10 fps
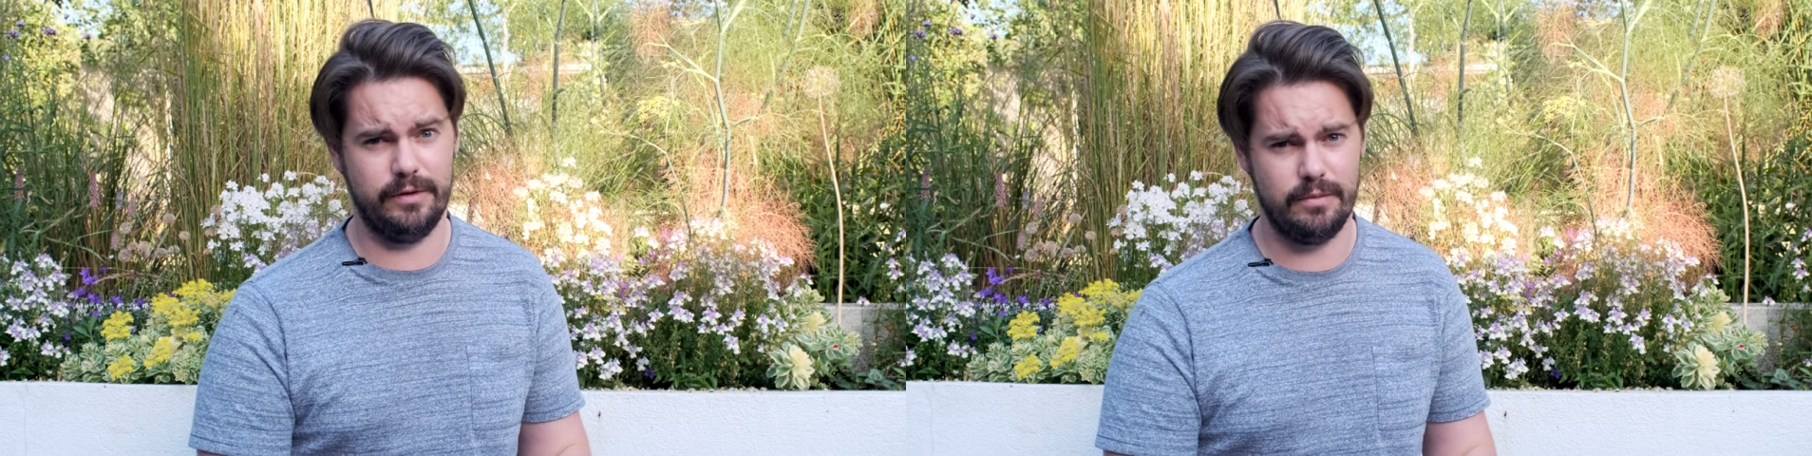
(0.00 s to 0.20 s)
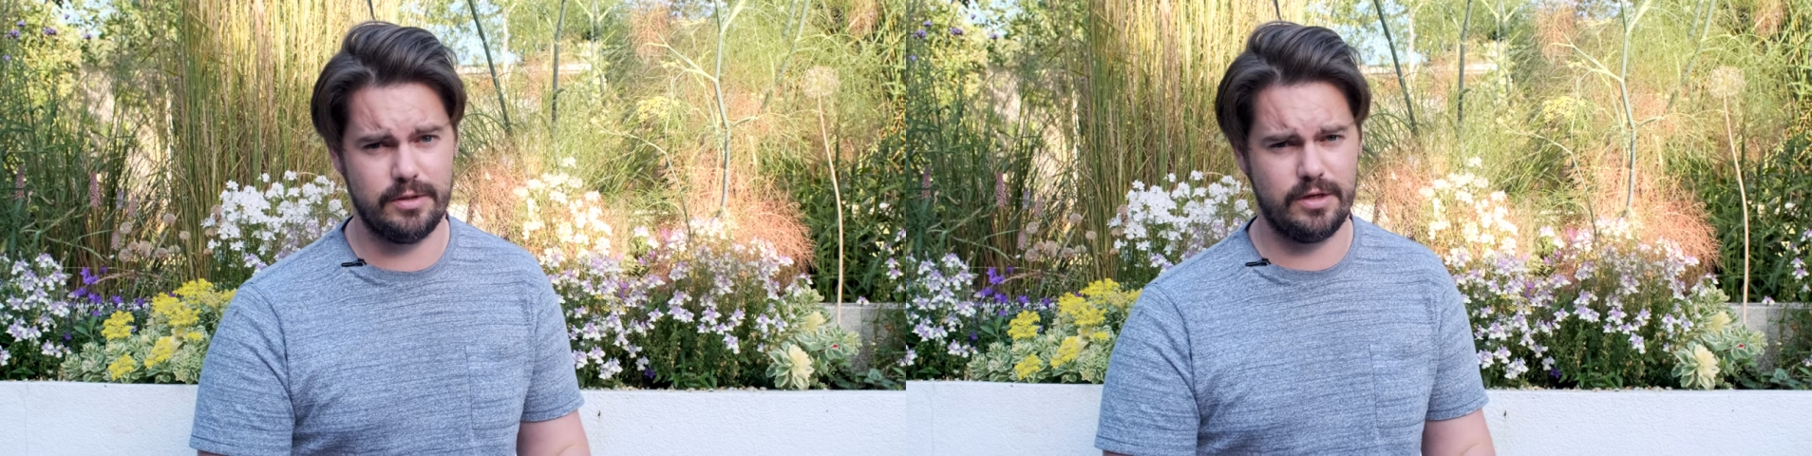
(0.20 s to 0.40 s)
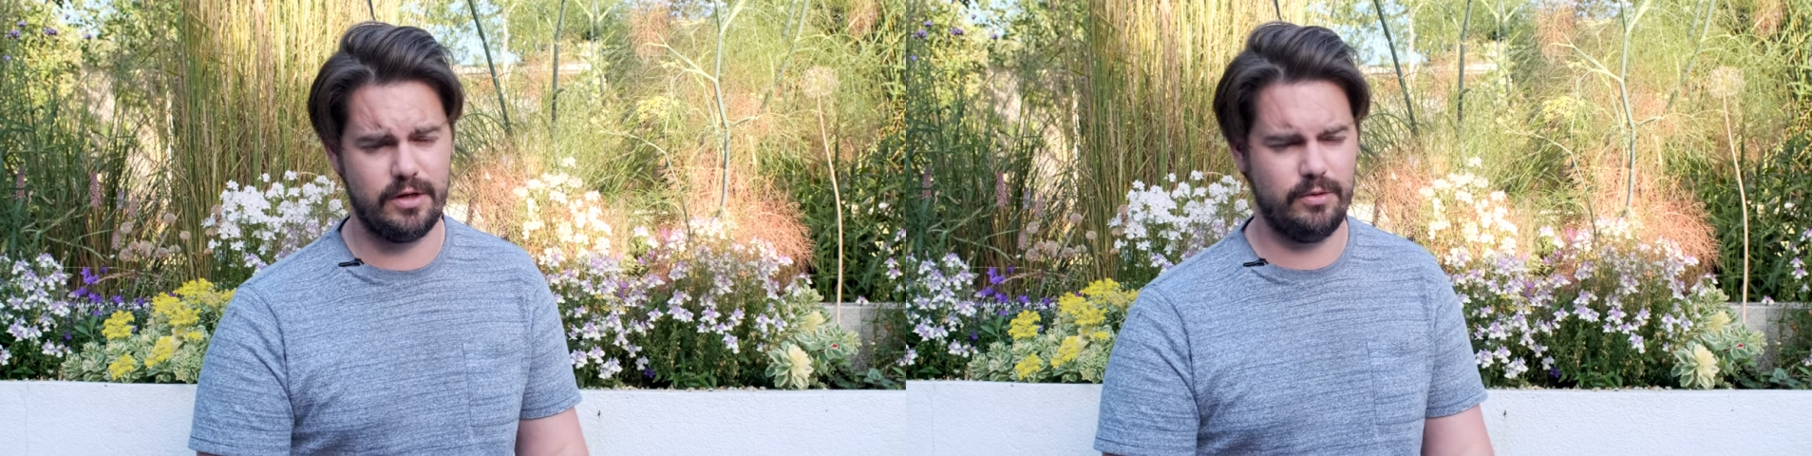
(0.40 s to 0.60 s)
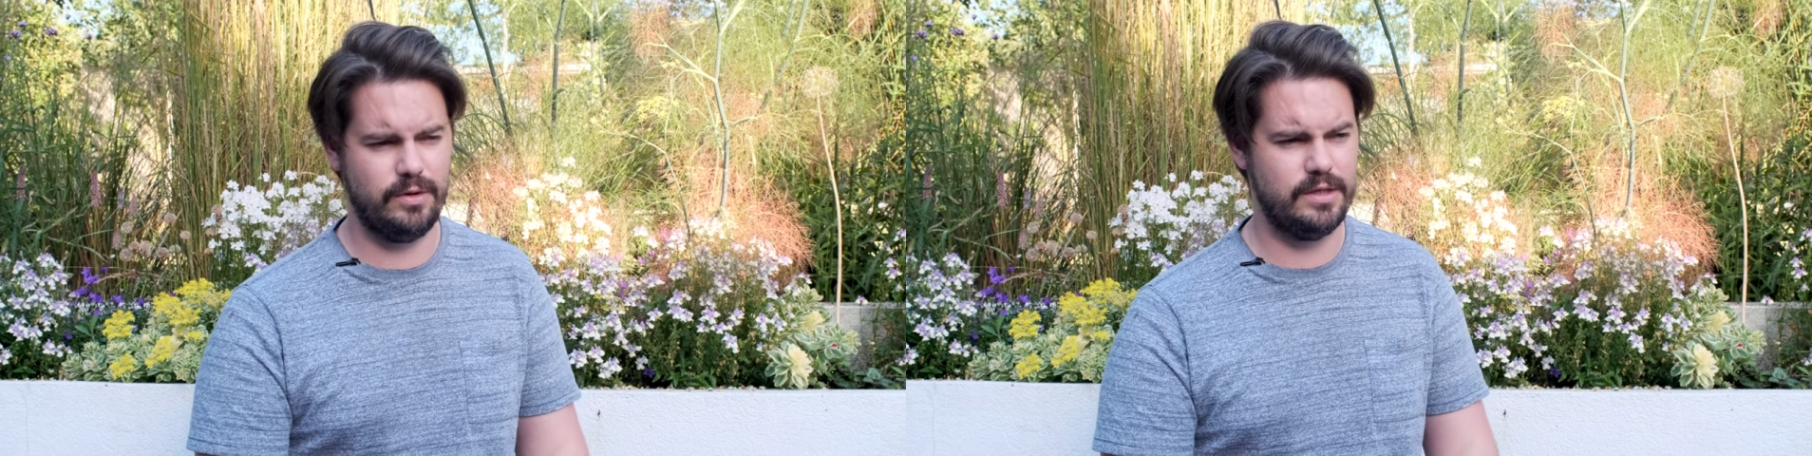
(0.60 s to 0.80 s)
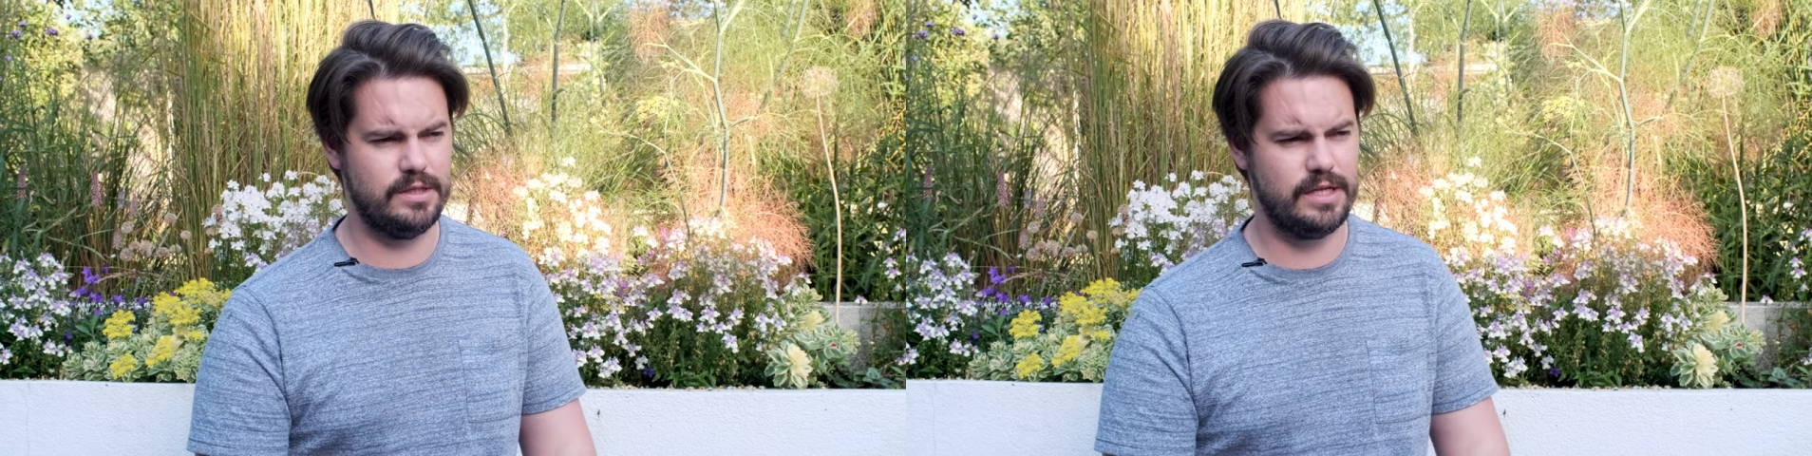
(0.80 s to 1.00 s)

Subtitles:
film stock was